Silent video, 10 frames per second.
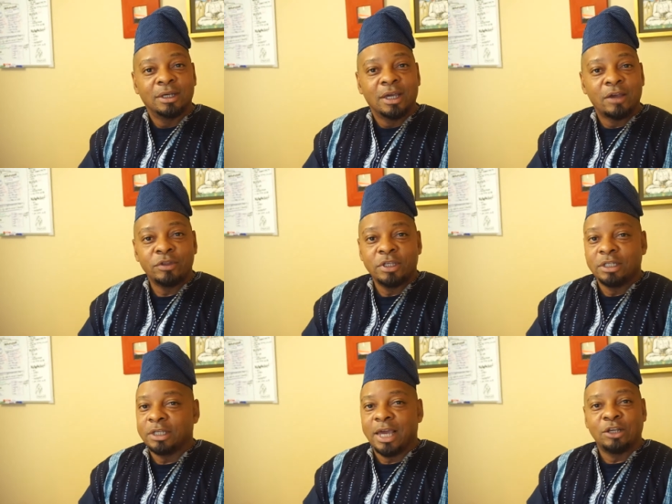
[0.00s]
Everything
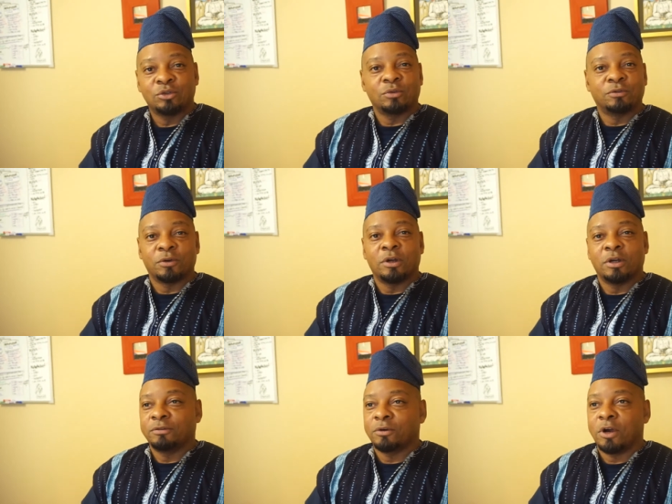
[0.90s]
is casual for uh,
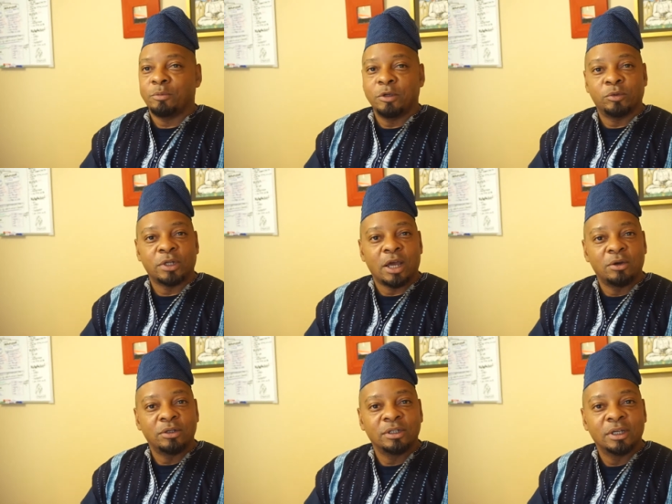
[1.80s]
for our people now,
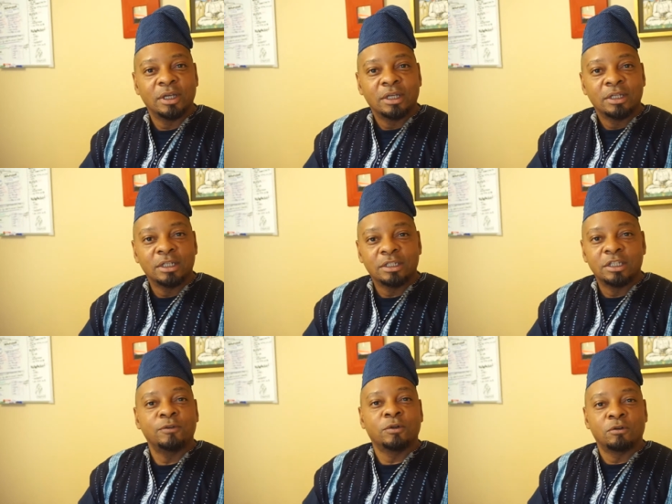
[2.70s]
and it's
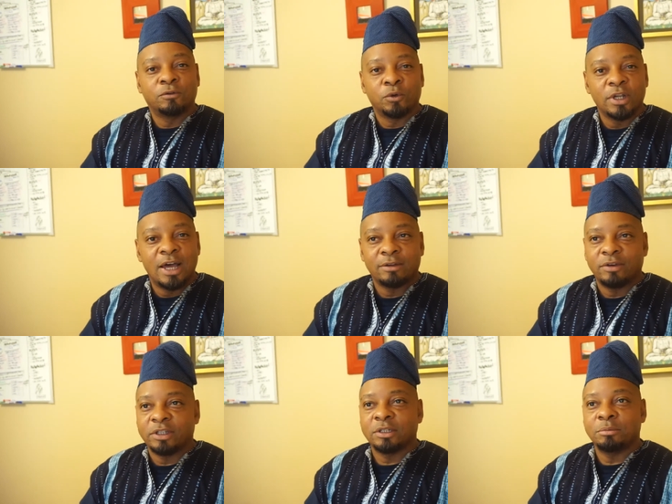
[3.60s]
difficult for a lot of
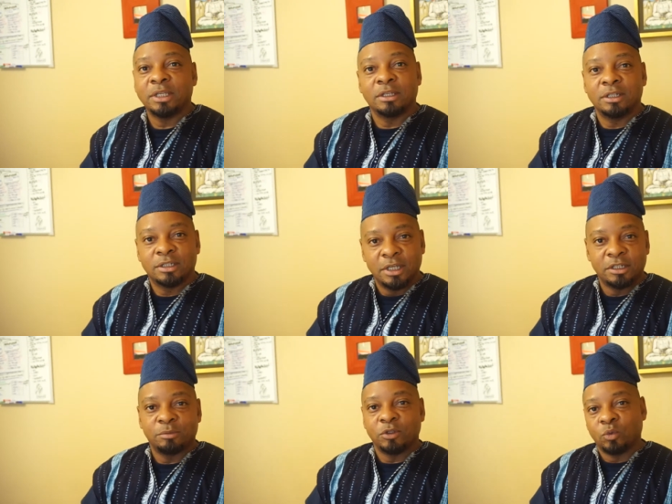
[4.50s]
us to make the
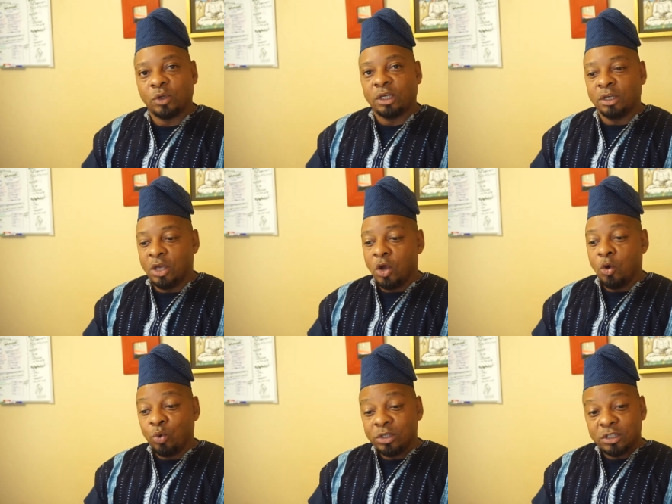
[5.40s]
distinction between
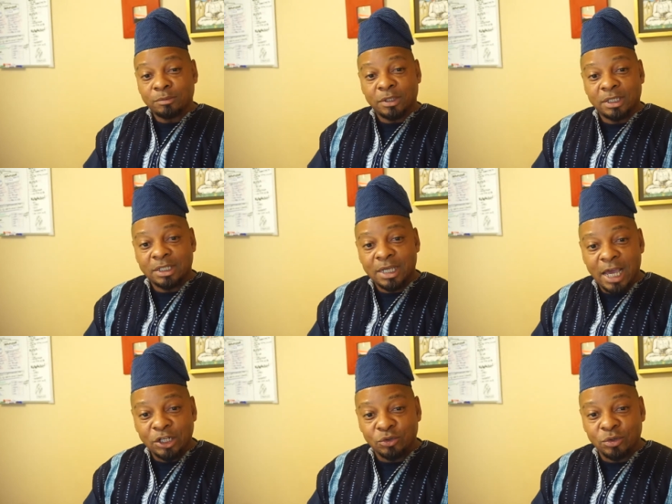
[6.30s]
when something is
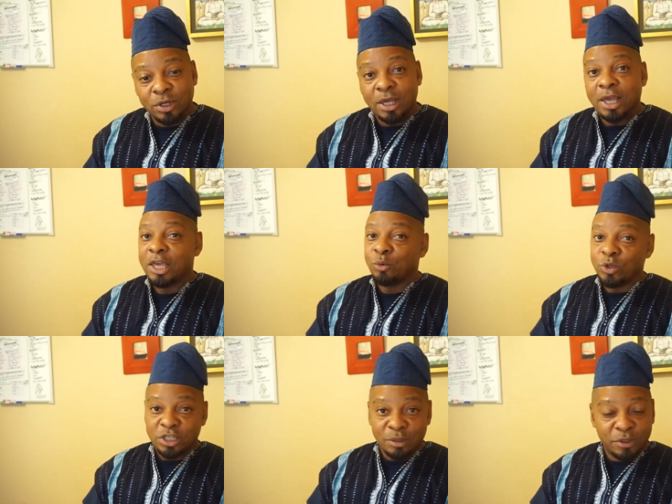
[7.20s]
casual and when
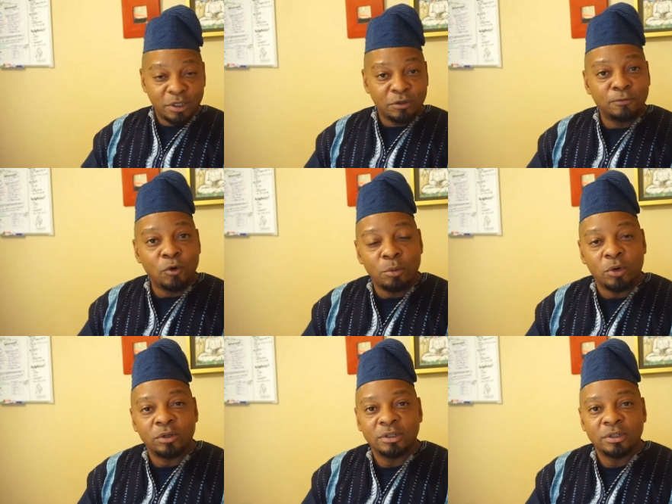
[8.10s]
something is formal.